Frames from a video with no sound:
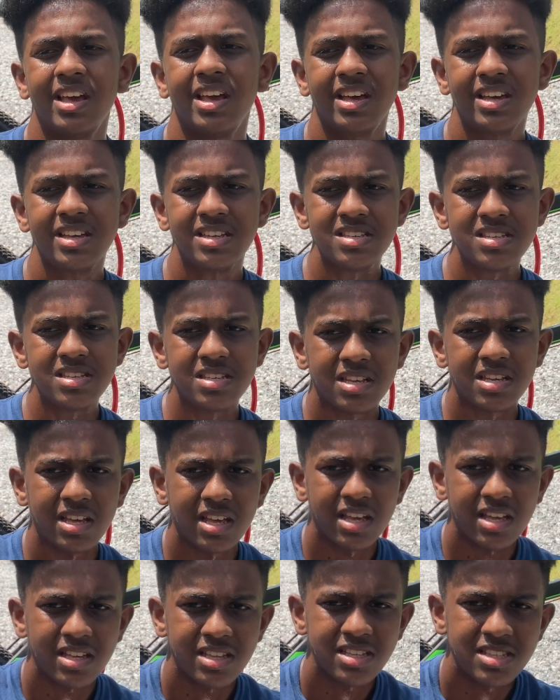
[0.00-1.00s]

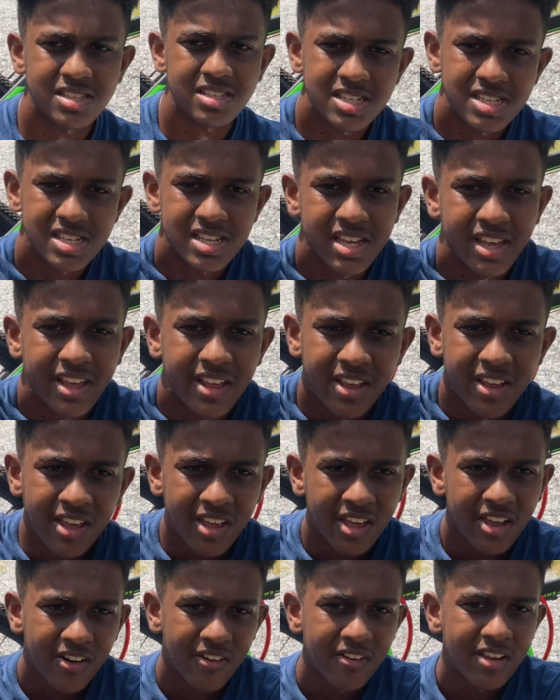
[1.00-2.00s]
it's
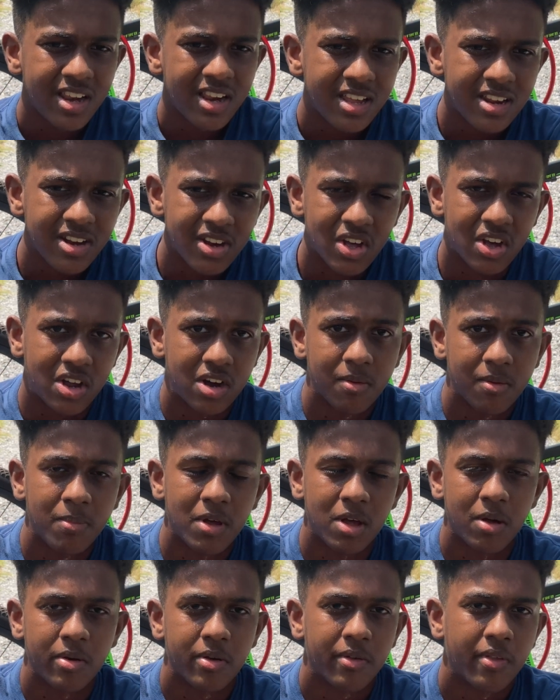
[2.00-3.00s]
really not
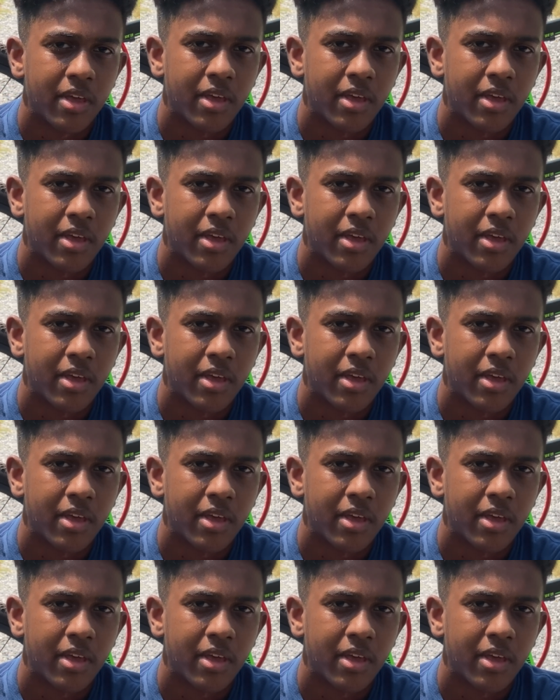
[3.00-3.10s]
about